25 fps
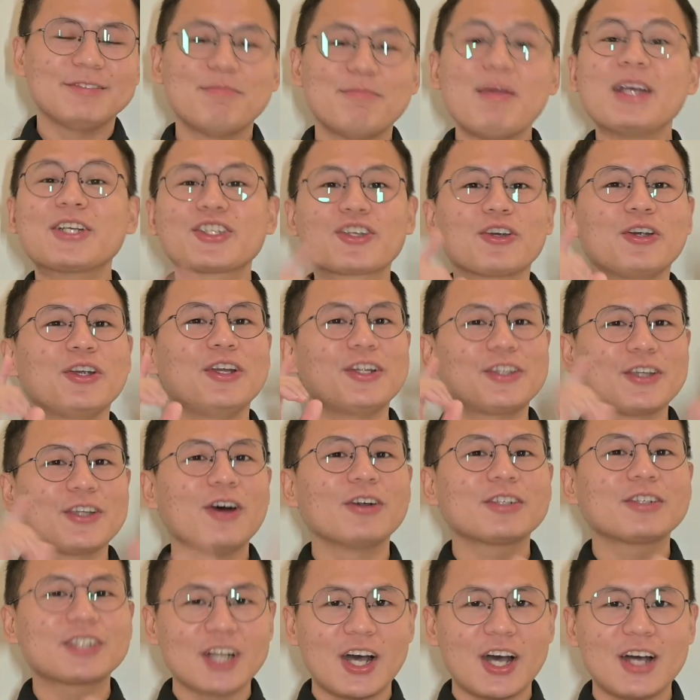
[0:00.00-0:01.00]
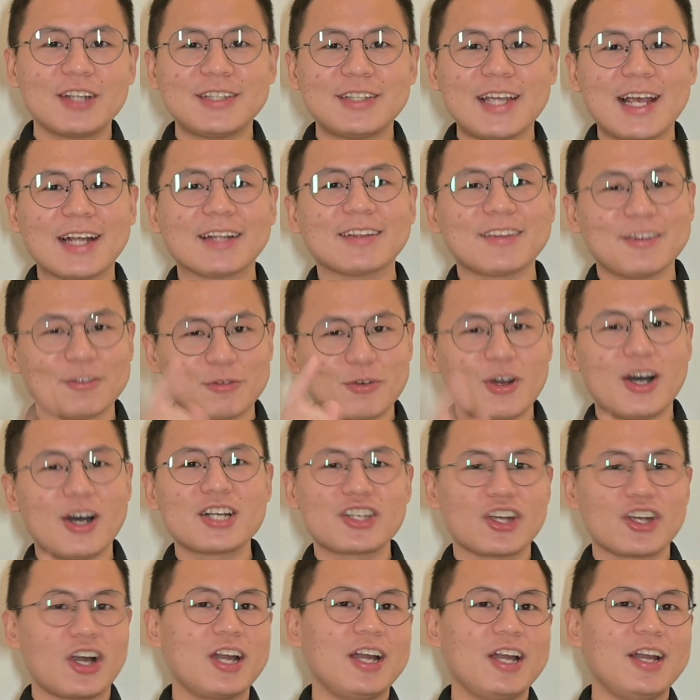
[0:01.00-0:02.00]
Make sure you don't contact the
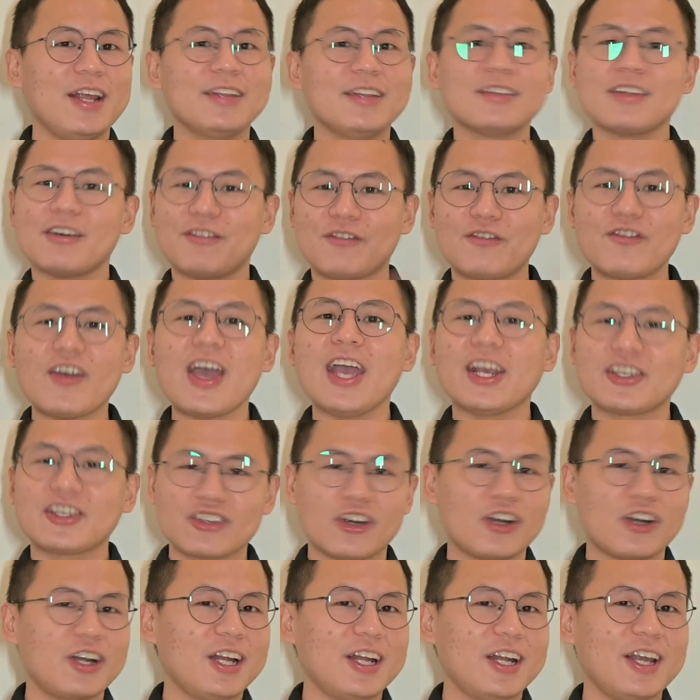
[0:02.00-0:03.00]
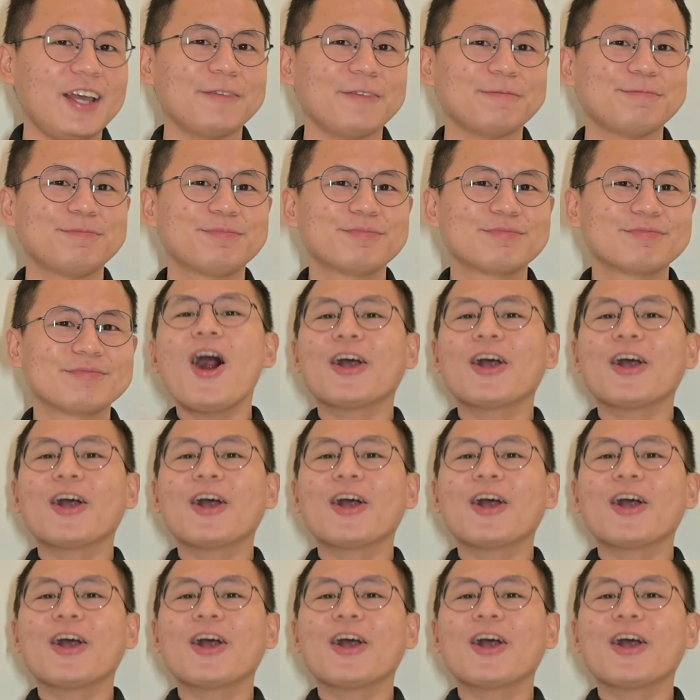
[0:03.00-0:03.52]
wrong Charlie Lin, the fake Charlie Lin.